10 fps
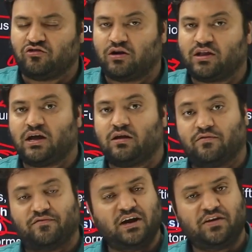there.
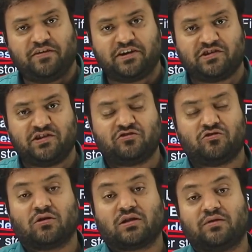Wind deflection is
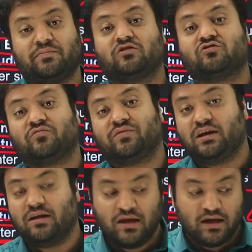not there because of
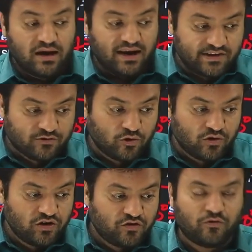the less
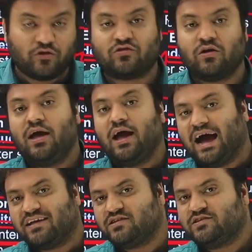Coriolis force.
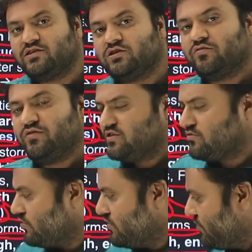As a result of less
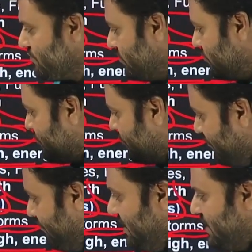Coriolis
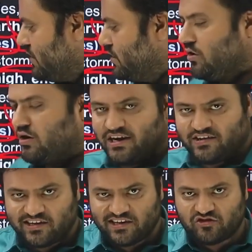force, weak, or let's
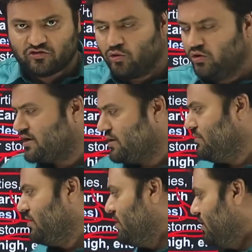say this doldrum
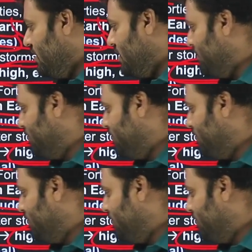would